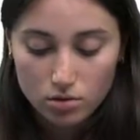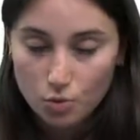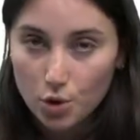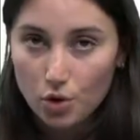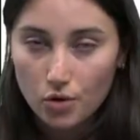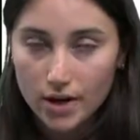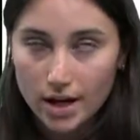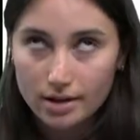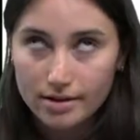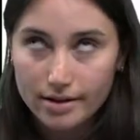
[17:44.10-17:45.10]
we already
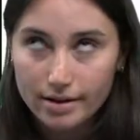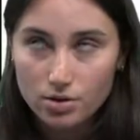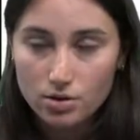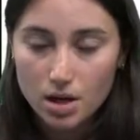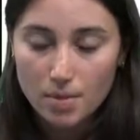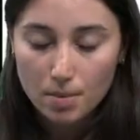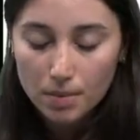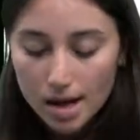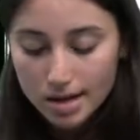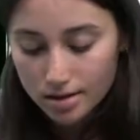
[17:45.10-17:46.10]
had to sum up
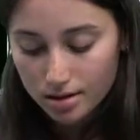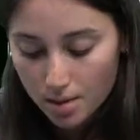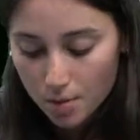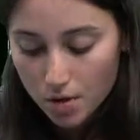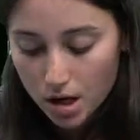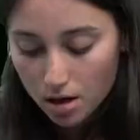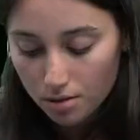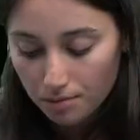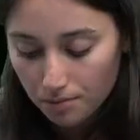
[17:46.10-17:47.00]
as a summary.